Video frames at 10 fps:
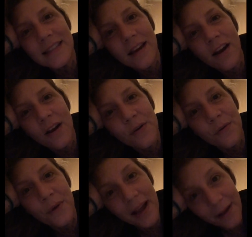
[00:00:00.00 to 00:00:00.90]
is a
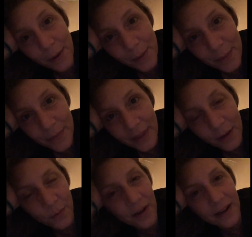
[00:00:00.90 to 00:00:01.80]
realm
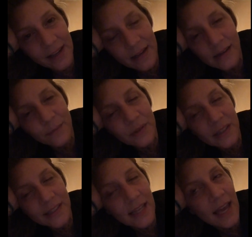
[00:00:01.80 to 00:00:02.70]
that we're in,
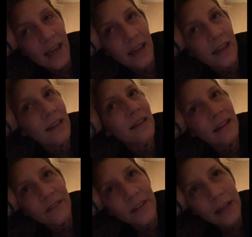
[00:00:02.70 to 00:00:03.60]
per se. I
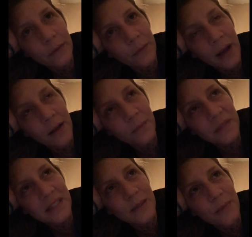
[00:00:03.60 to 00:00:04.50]
feel like
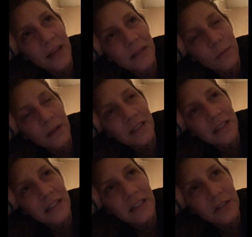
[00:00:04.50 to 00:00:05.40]
realm is the best word
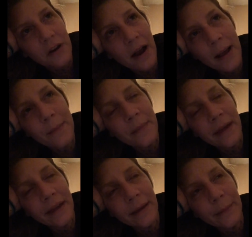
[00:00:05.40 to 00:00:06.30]
to describe
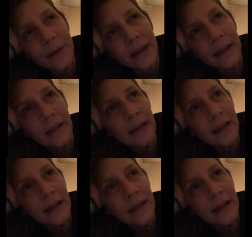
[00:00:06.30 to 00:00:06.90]
it, but.